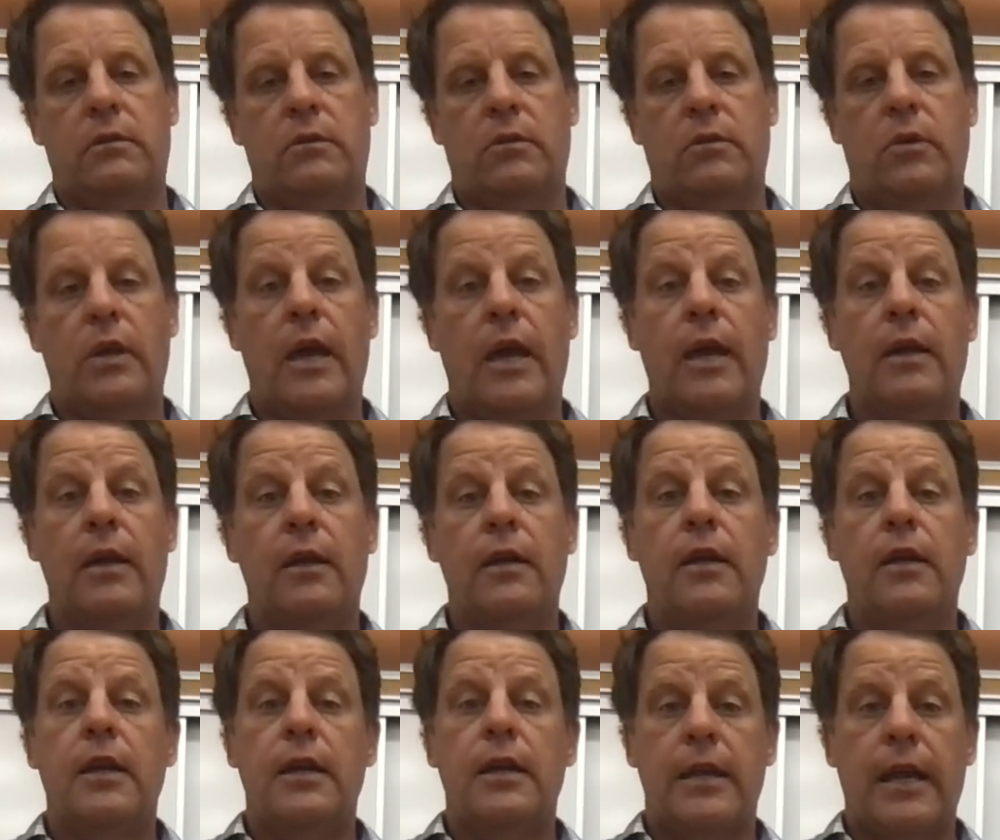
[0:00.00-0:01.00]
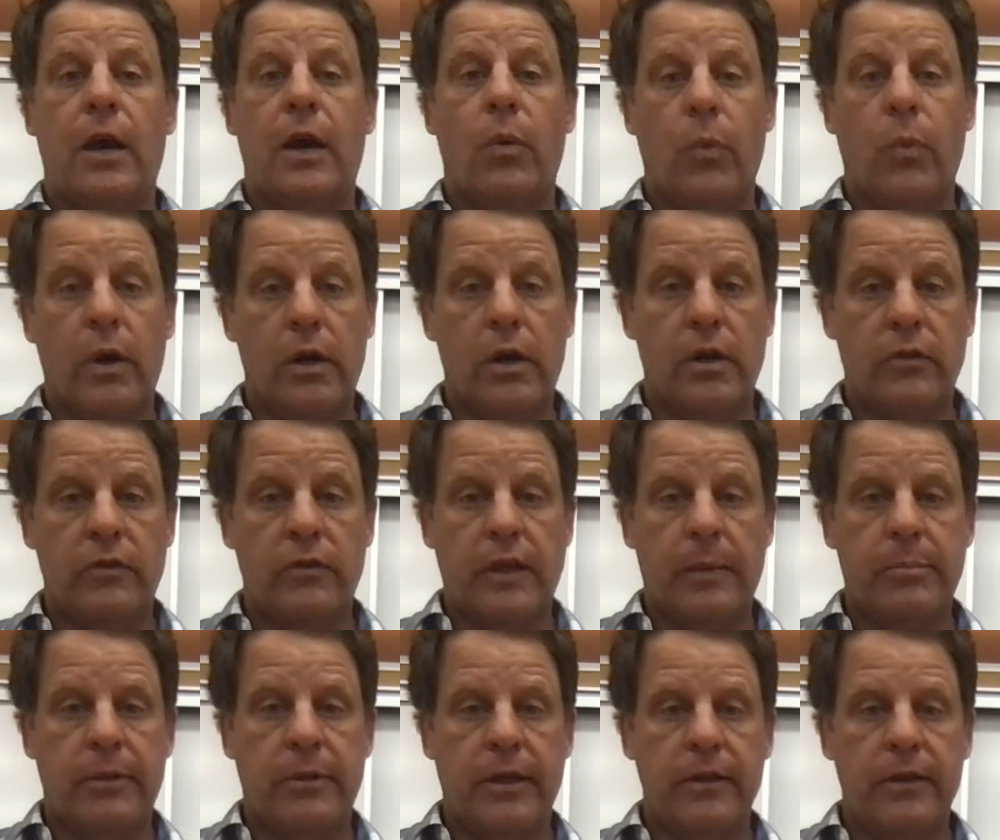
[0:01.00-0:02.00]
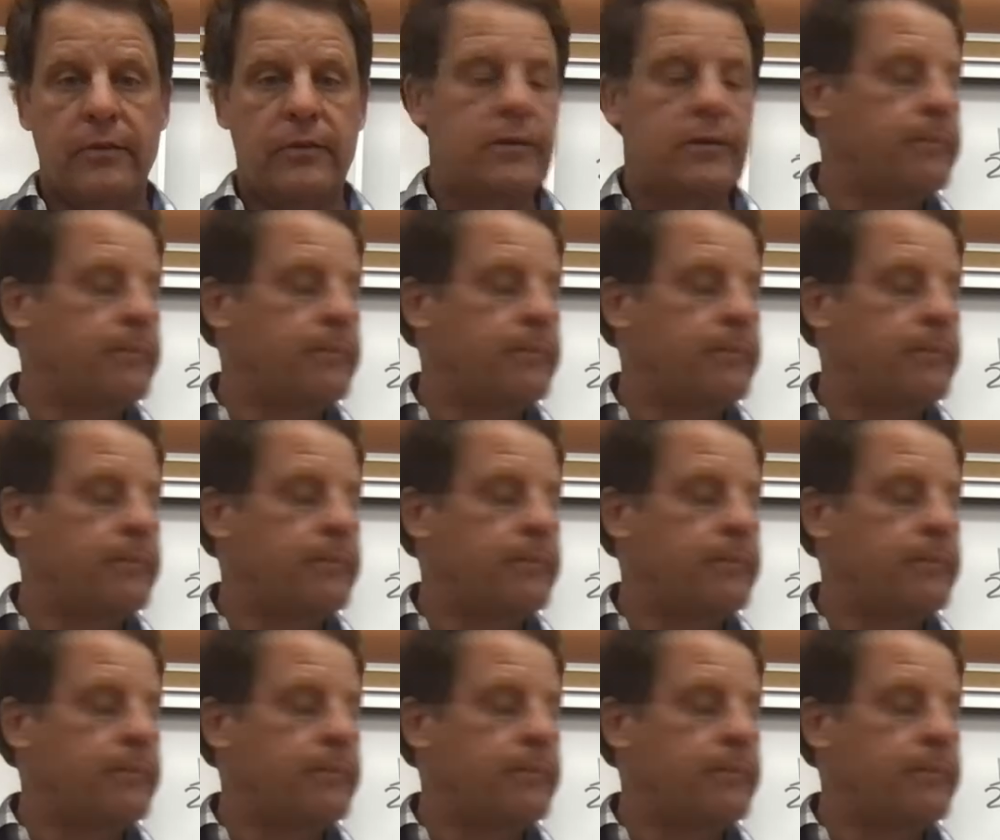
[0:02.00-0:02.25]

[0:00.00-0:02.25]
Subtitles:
okay? Now, where is that place?